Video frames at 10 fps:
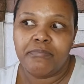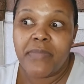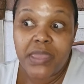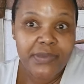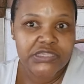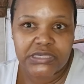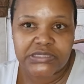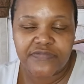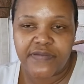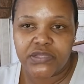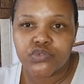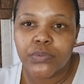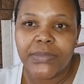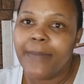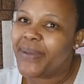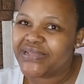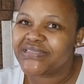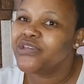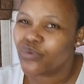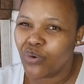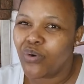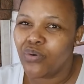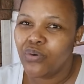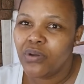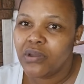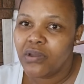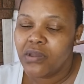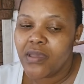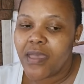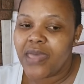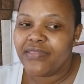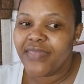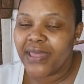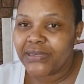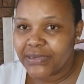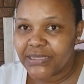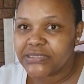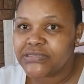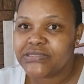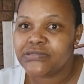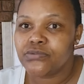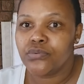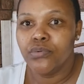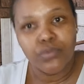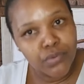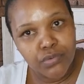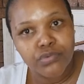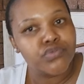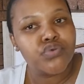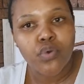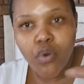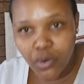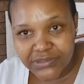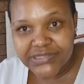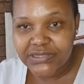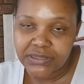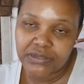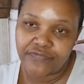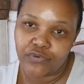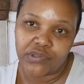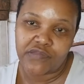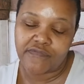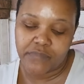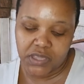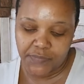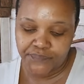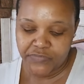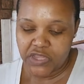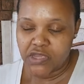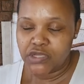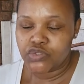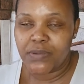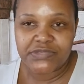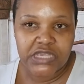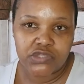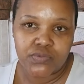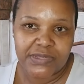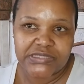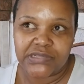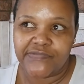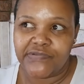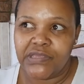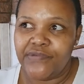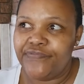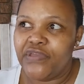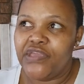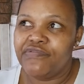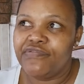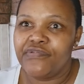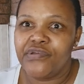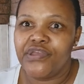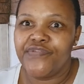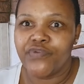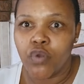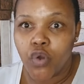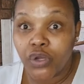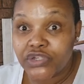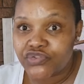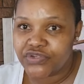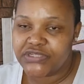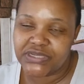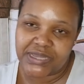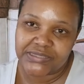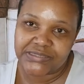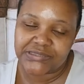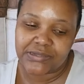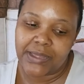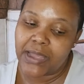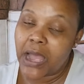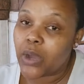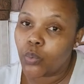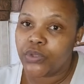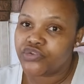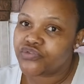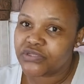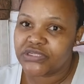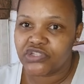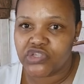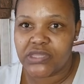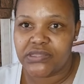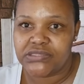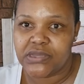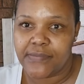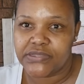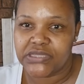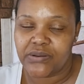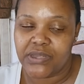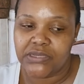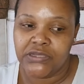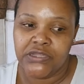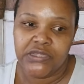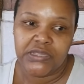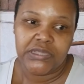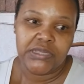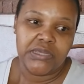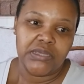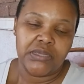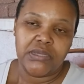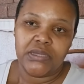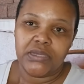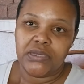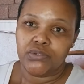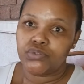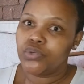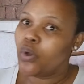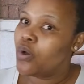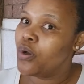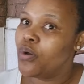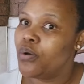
maybe justified to me but i-wrong and that needs unkulunkulu to constantly forgive me so i'm saying to myself if if if god treated us like how we treat each other singabazalwane sure